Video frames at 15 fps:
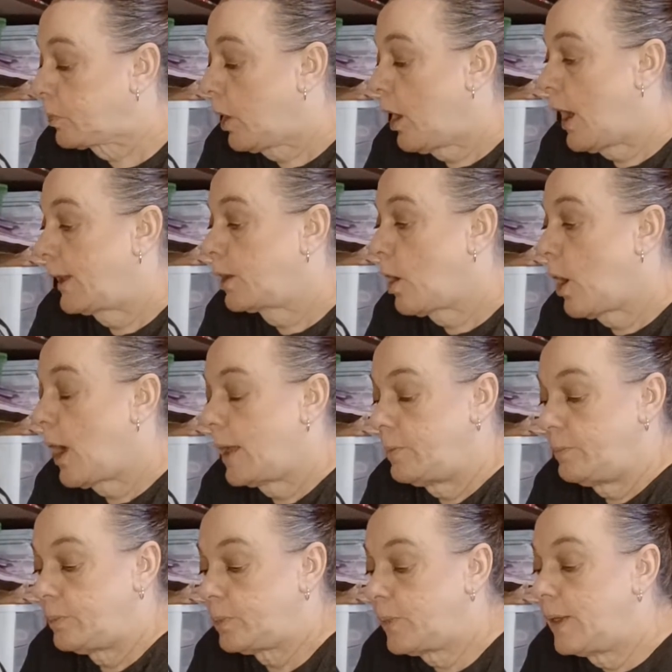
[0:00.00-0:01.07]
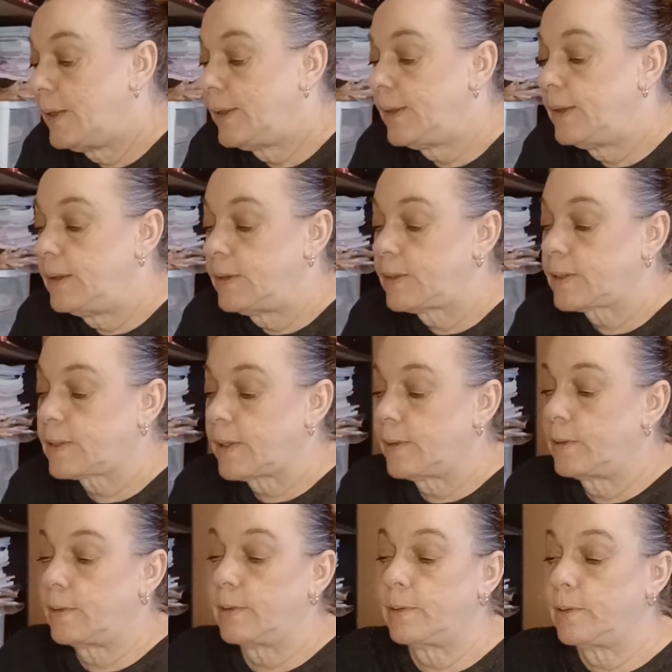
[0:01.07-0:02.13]
I got is
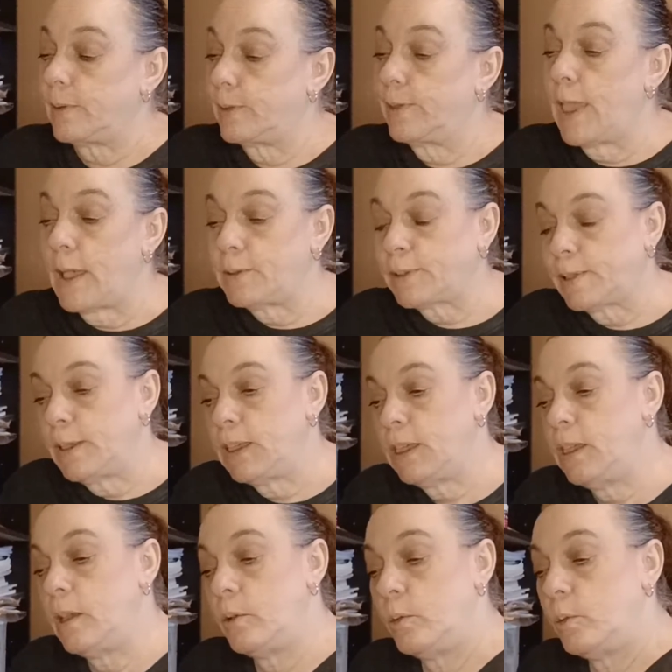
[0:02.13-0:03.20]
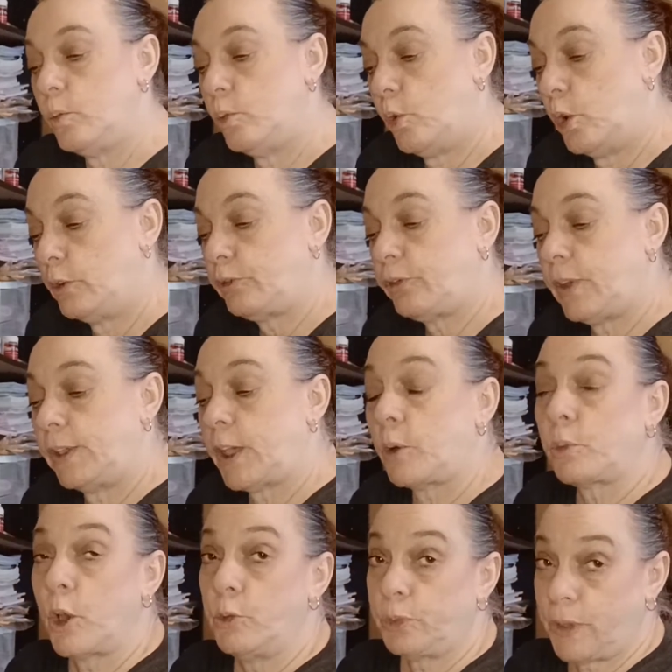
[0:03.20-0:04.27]
Leslie Wolf. And I
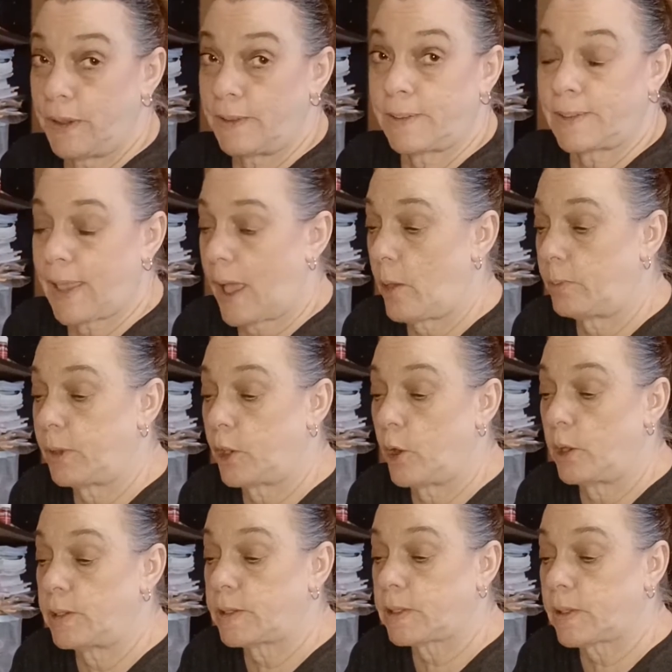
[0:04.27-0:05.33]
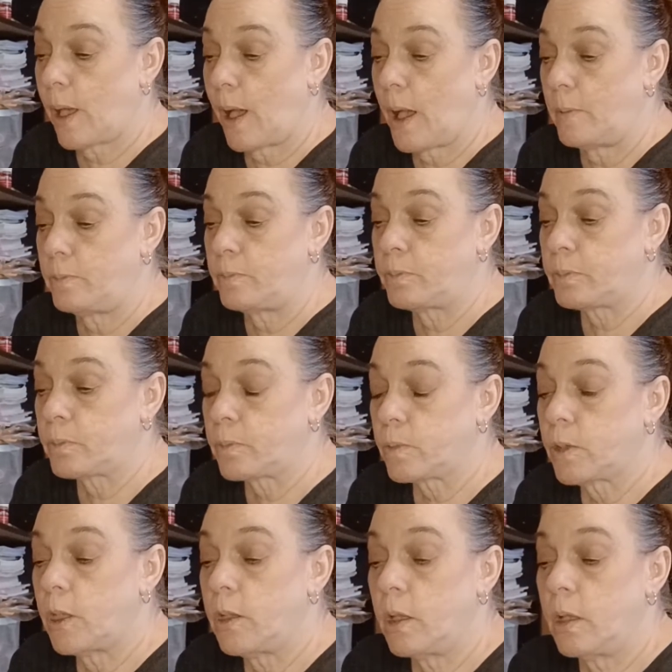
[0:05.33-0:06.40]
wrote things down because um,
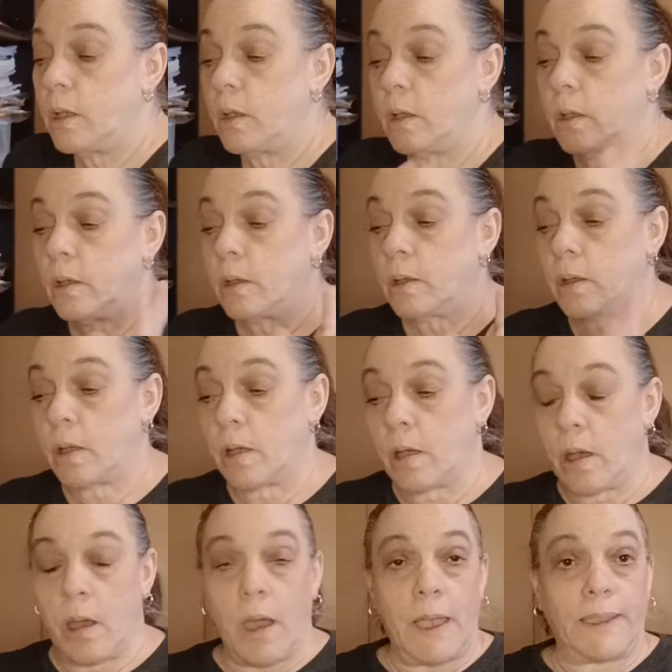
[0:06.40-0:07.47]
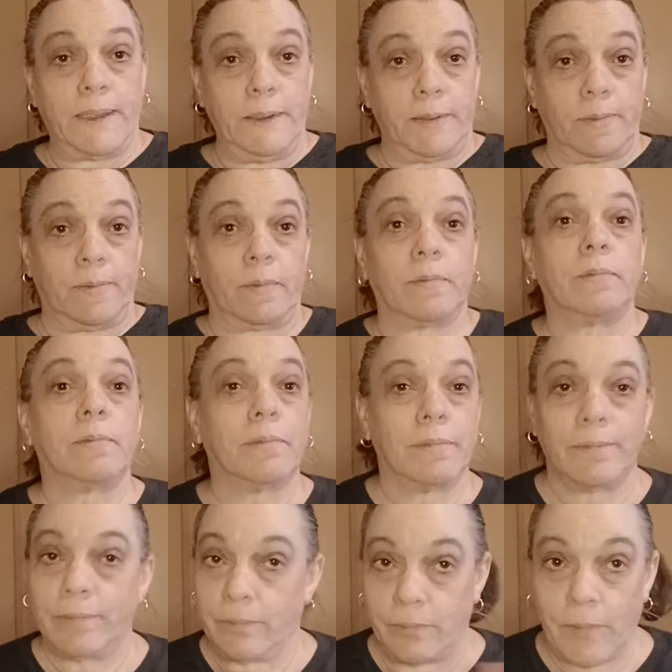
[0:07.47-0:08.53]
I get,
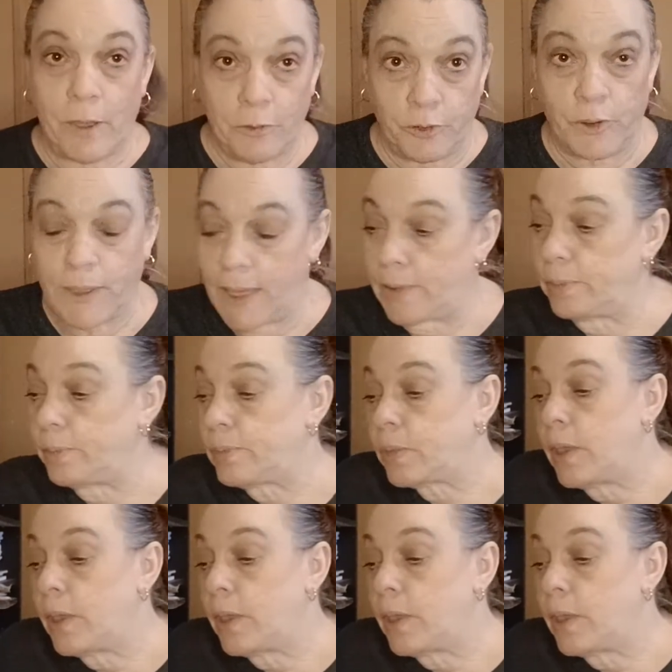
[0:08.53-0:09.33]
I forget.